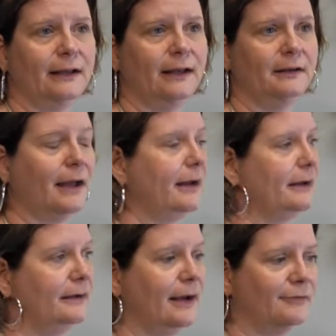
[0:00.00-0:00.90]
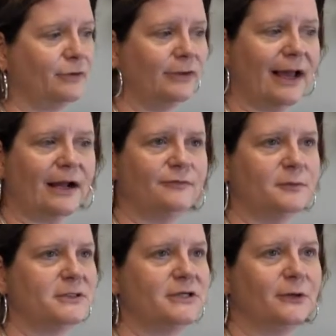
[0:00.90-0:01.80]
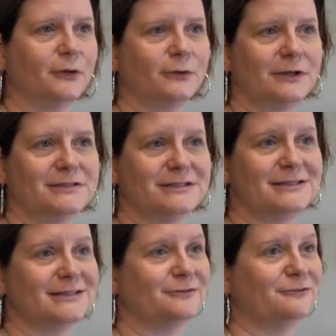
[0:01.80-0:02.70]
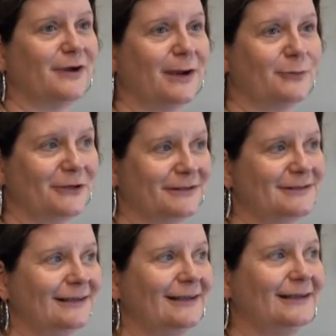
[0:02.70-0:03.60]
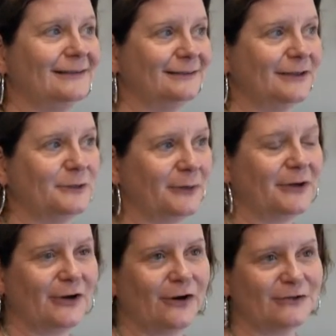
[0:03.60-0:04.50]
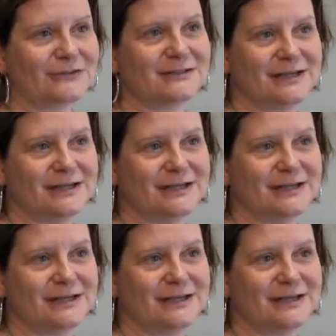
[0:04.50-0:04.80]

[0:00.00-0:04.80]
And I never lack for material because this is a vibrant literary arts